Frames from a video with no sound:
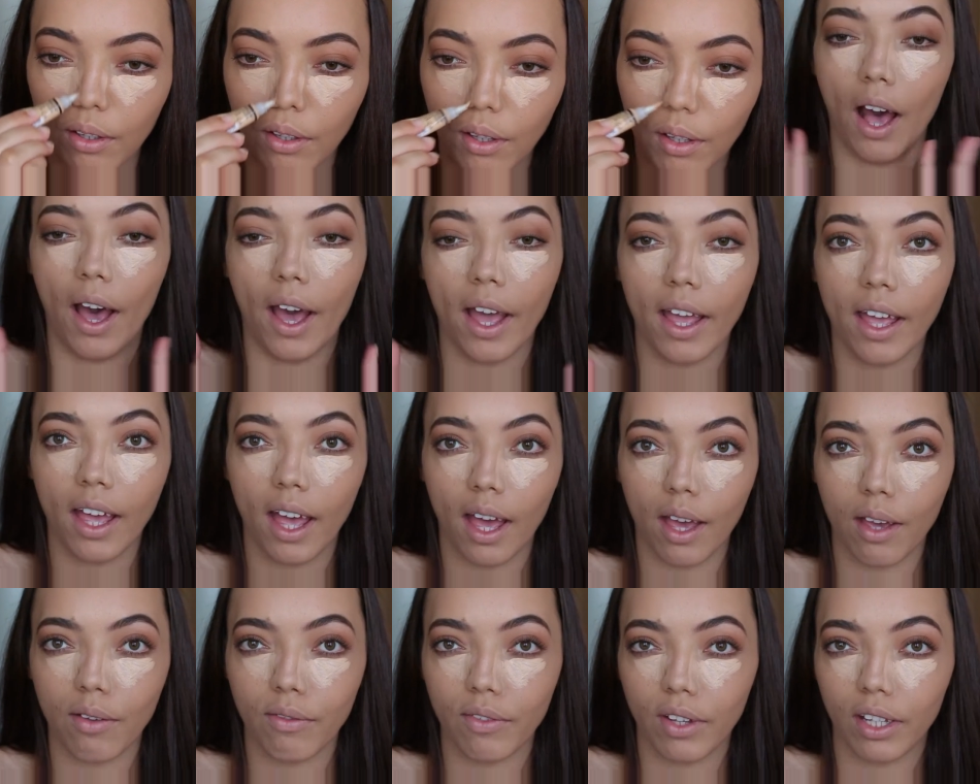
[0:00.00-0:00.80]
I
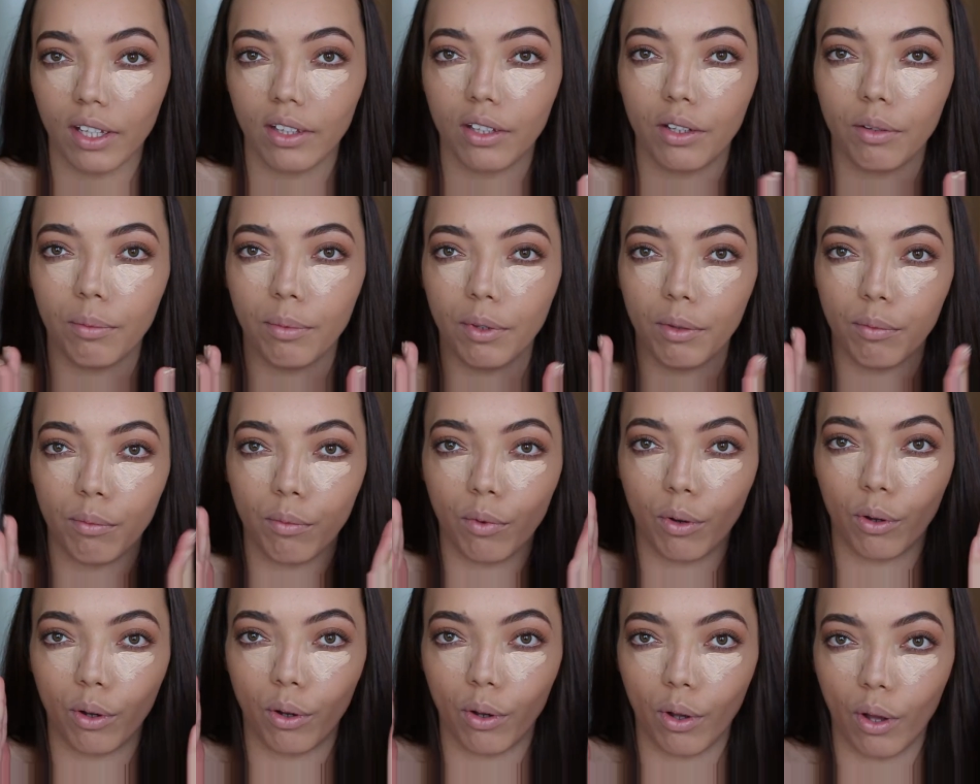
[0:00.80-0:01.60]
have a little bit
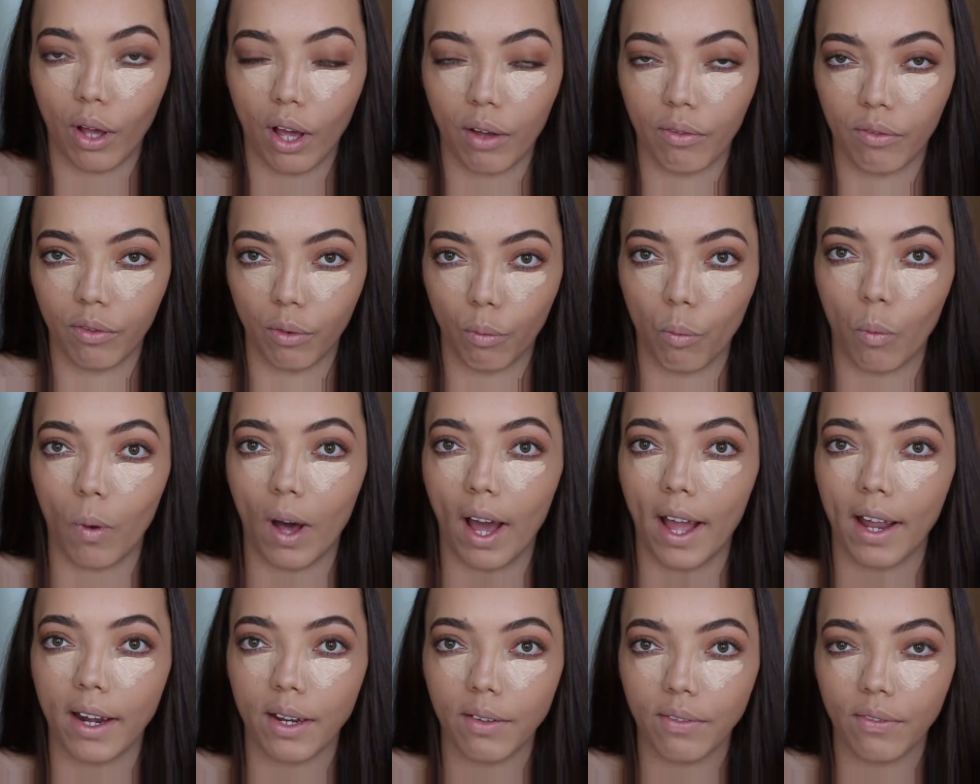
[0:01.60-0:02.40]
more of a
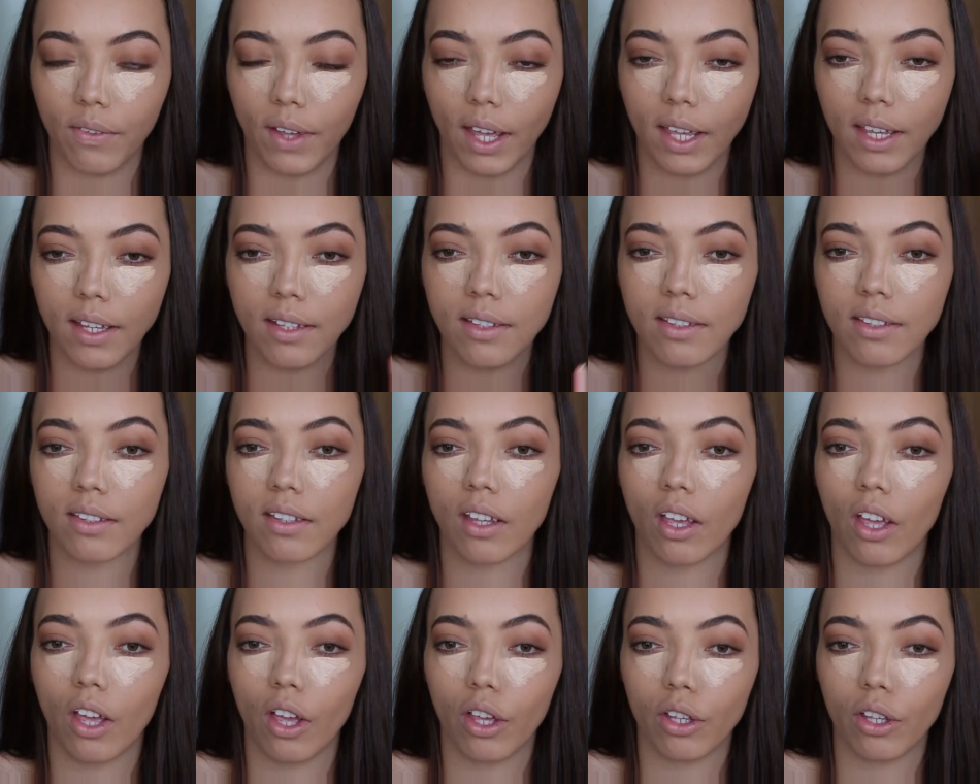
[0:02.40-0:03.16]
wider face,